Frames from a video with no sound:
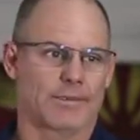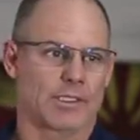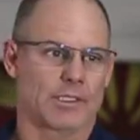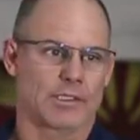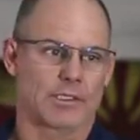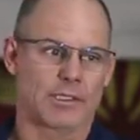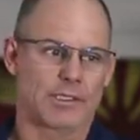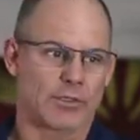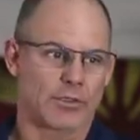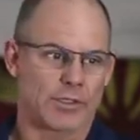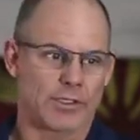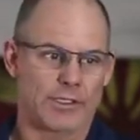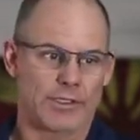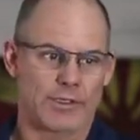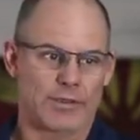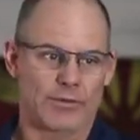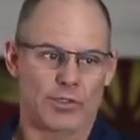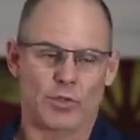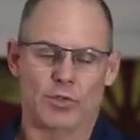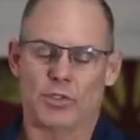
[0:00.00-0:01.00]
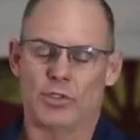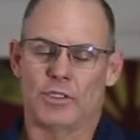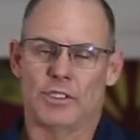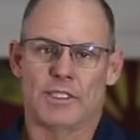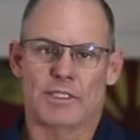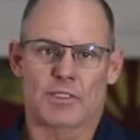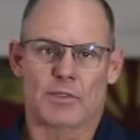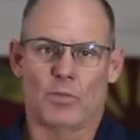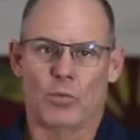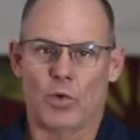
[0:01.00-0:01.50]
clearly you could
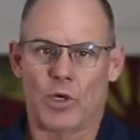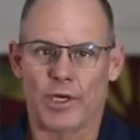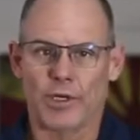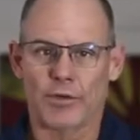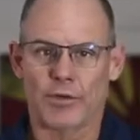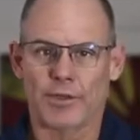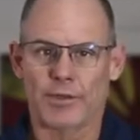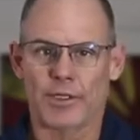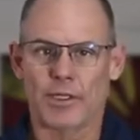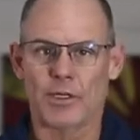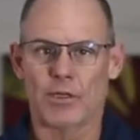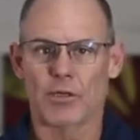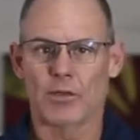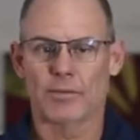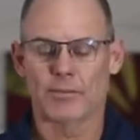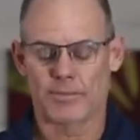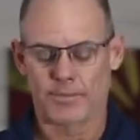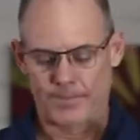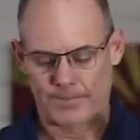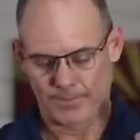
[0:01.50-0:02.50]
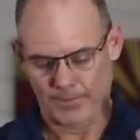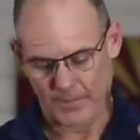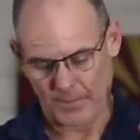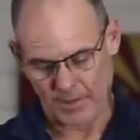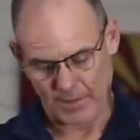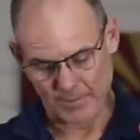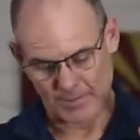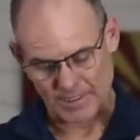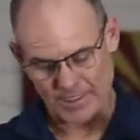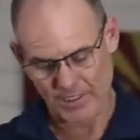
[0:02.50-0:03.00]
get some water in there.
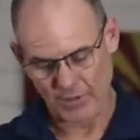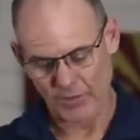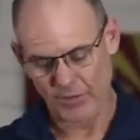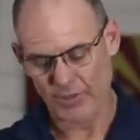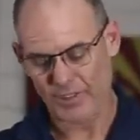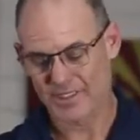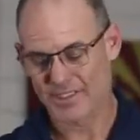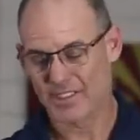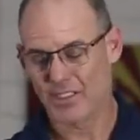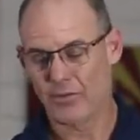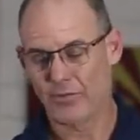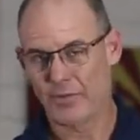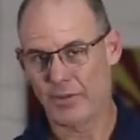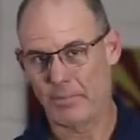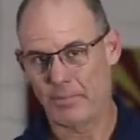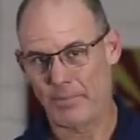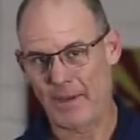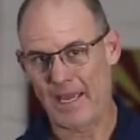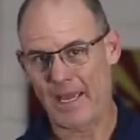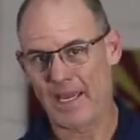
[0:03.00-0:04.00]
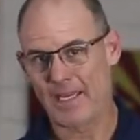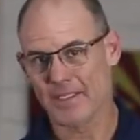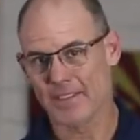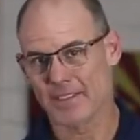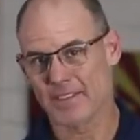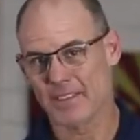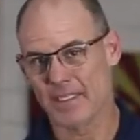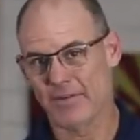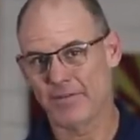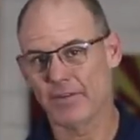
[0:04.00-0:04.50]
The material itself, the bag,
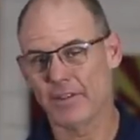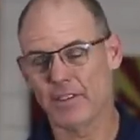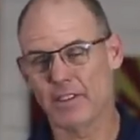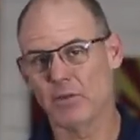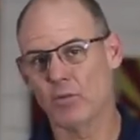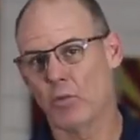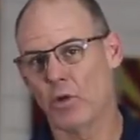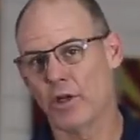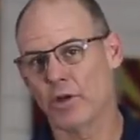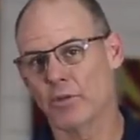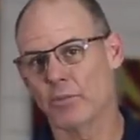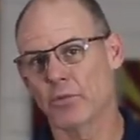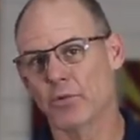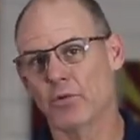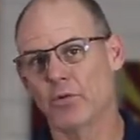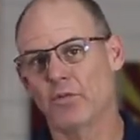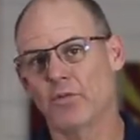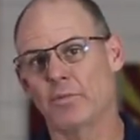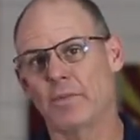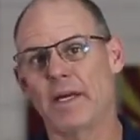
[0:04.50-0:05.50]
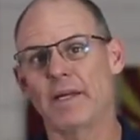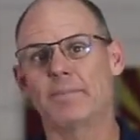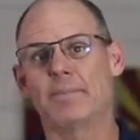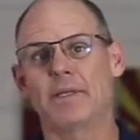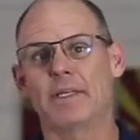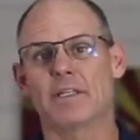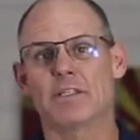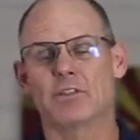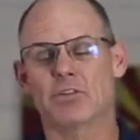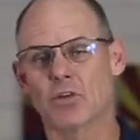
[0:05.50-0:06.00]
is definitely waterproof. My
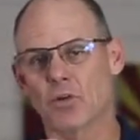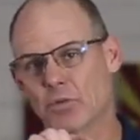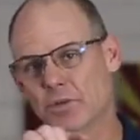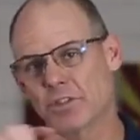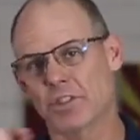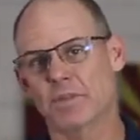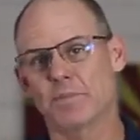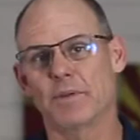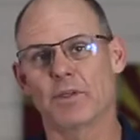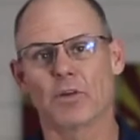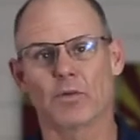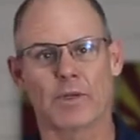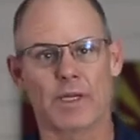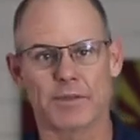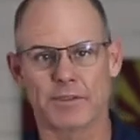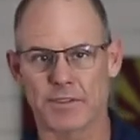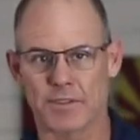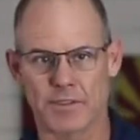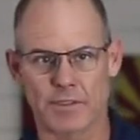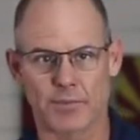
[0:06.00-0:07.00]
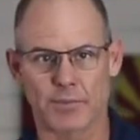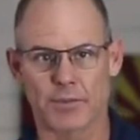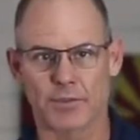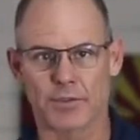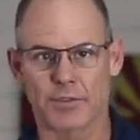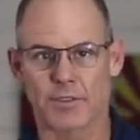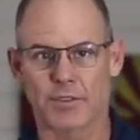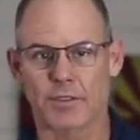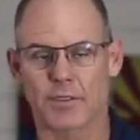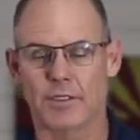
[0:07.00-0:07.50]
big concern would just be around the
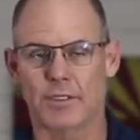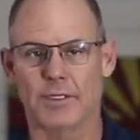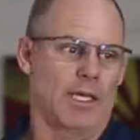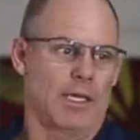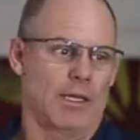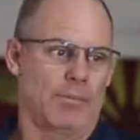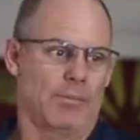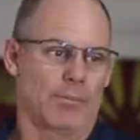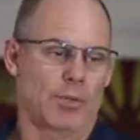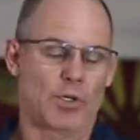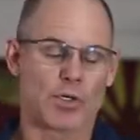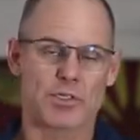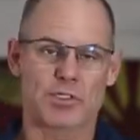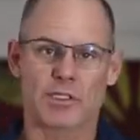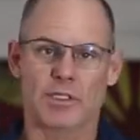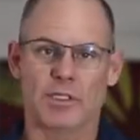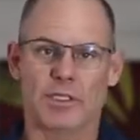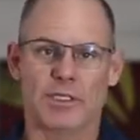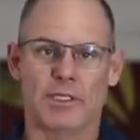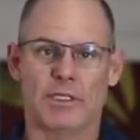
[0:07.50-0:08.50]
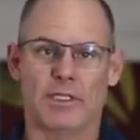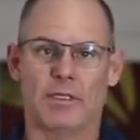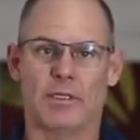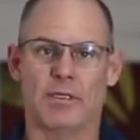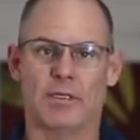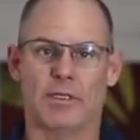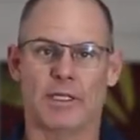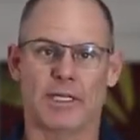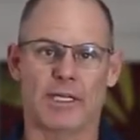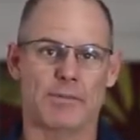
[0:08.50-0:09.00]
zippers. Personally,
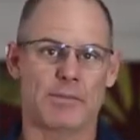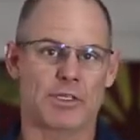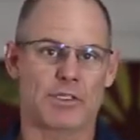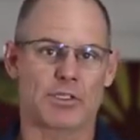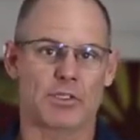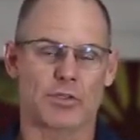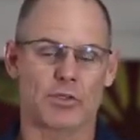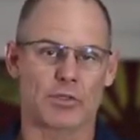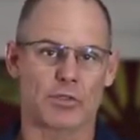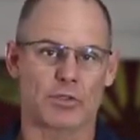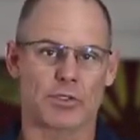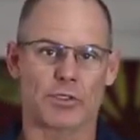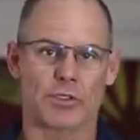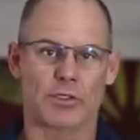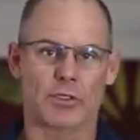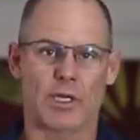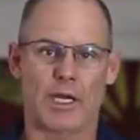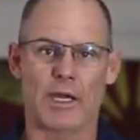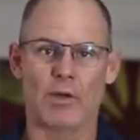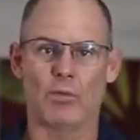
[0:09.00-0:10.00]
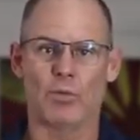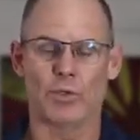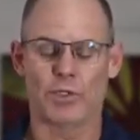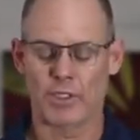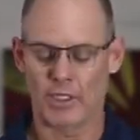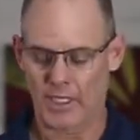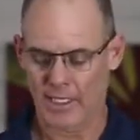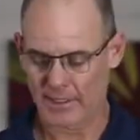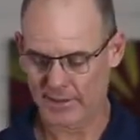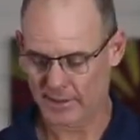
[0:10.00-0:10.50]
like I mentioned earlier, I would
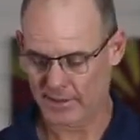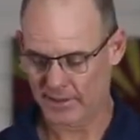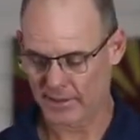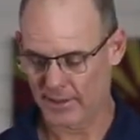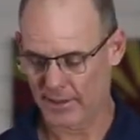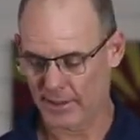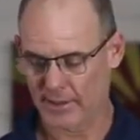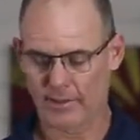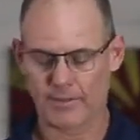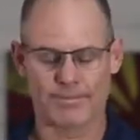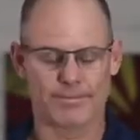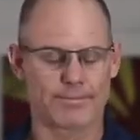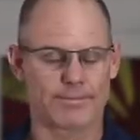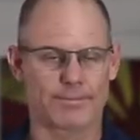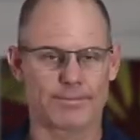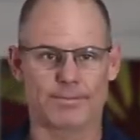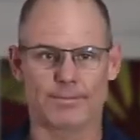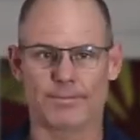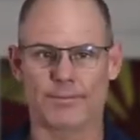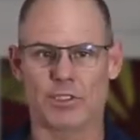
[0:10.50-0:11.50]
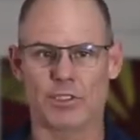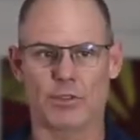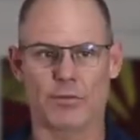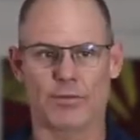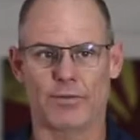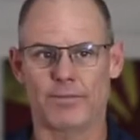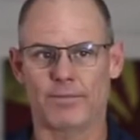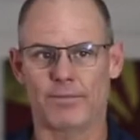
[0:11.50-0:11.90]
not stick, a